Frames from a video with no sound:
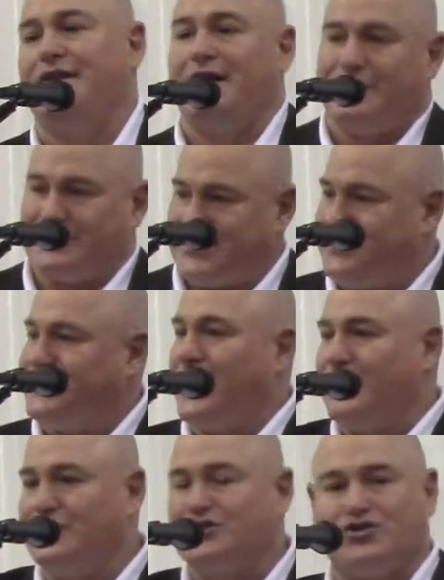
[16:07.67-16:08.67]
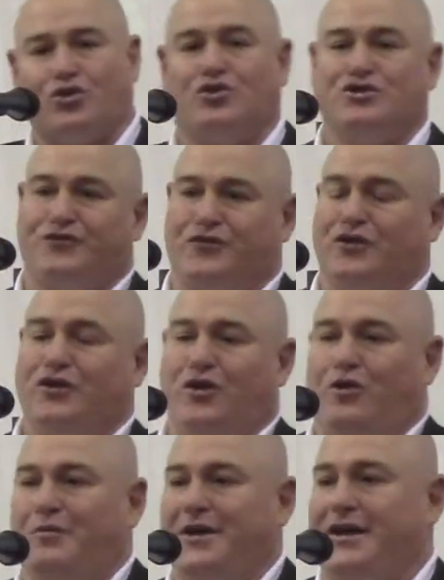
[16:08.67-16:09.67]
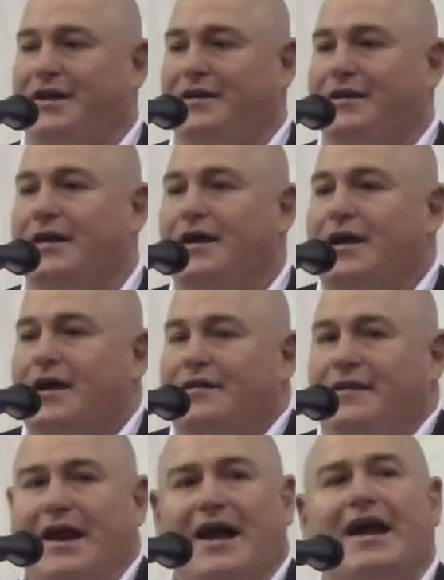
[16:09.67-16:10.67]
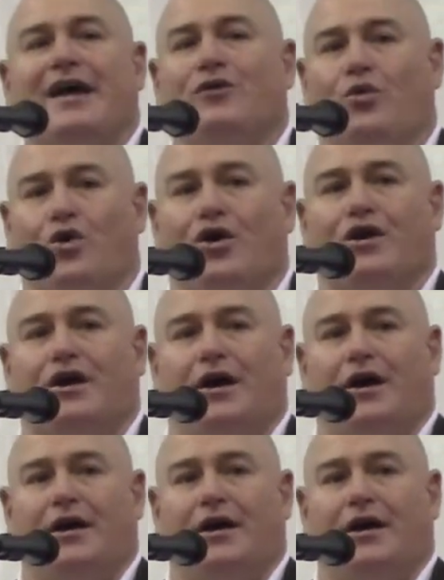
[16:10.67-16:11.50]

And I was in Douglas, Georgia for a little bit, and then I got to work